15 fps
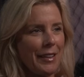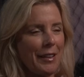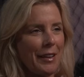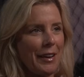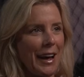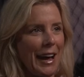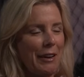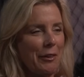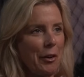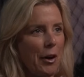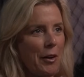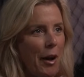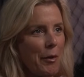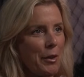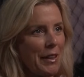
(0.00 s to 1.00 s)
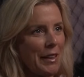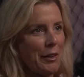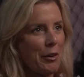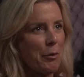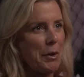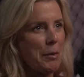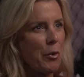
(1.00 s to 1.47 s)
I don't know. I, would think there
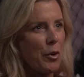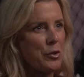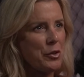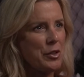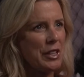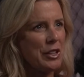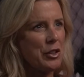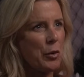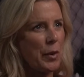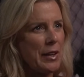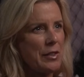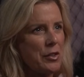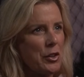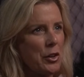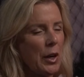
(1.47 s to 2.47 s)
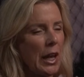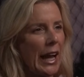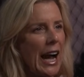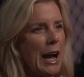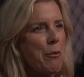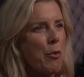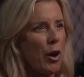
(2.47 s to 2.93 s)
would be more strategic ways to do it. Like
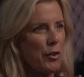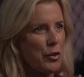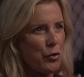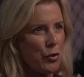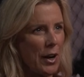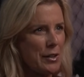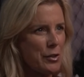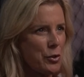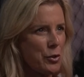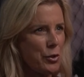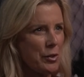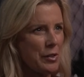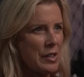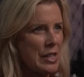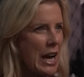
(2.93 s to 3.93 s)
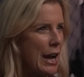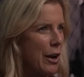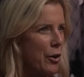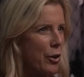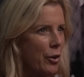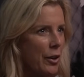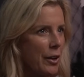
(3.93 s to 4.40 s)
I'm more of a trestle
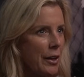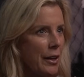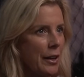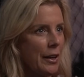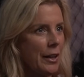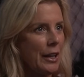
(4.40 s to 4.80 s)
style. Yeah.